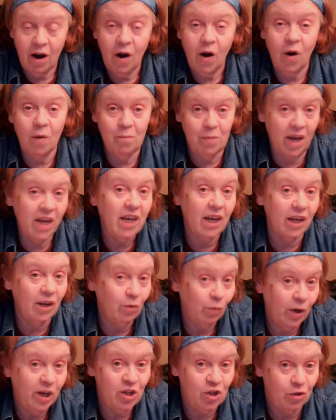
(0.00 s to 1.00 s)
are making
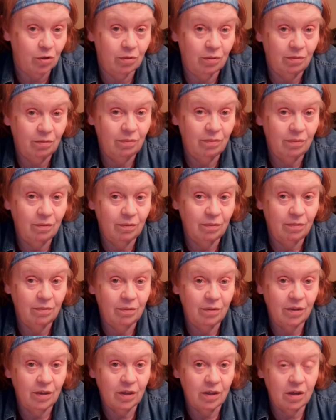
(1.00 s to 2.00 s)
it racial.
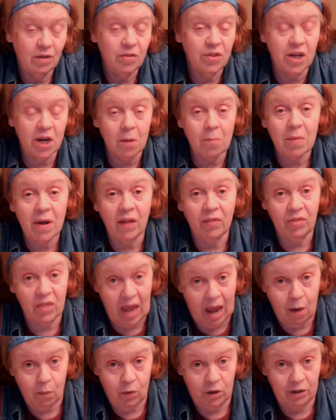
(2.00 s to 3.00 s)
Think about
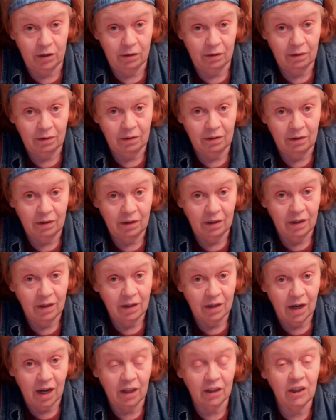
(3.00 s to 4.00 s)
that one.
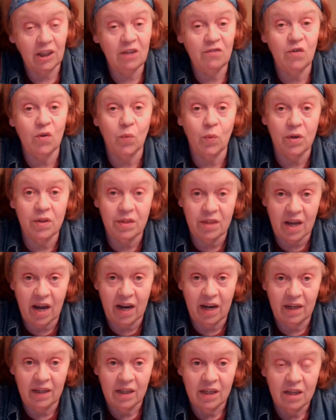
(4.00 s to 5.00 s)
I'll leave you with
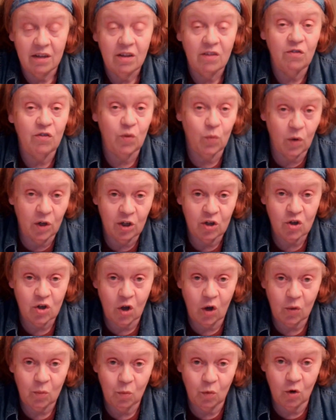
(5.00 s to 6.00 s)
that. If you want to
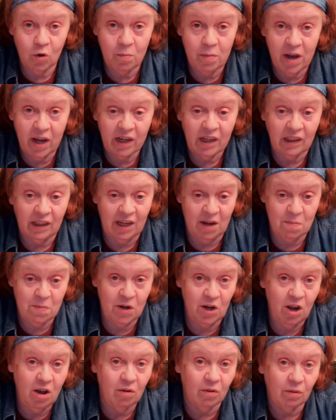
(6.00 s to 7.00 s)
talk more about it, let
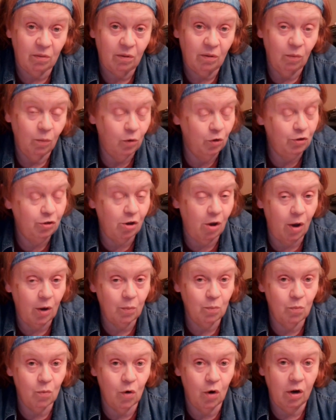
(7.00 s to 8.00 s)
me know. We'll
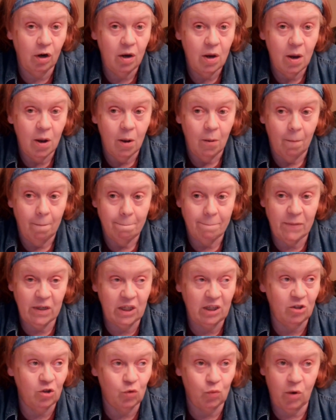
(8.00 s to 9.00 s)
talk more.
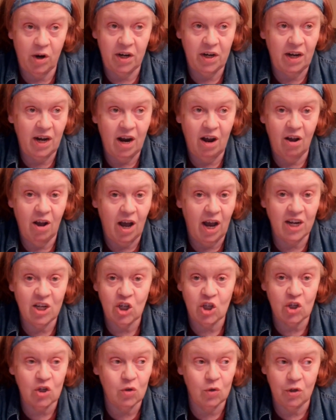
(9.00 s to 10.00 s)
Because right now, I
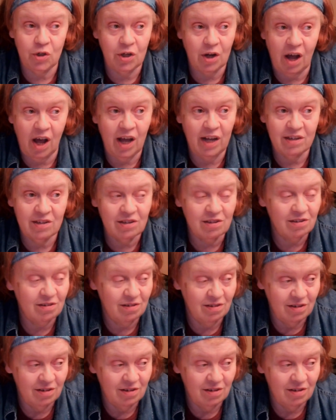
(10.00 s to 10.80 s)
just could not